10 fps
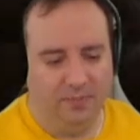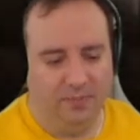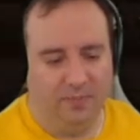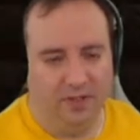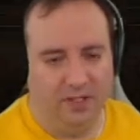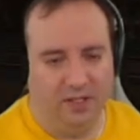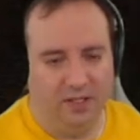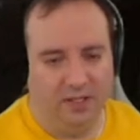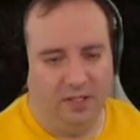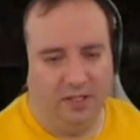
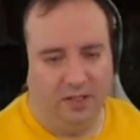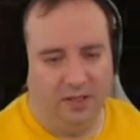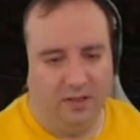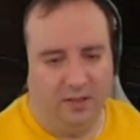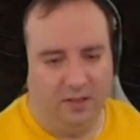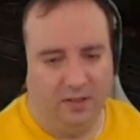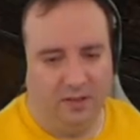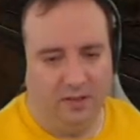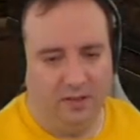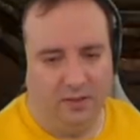
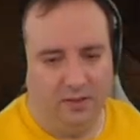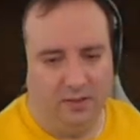[no speech]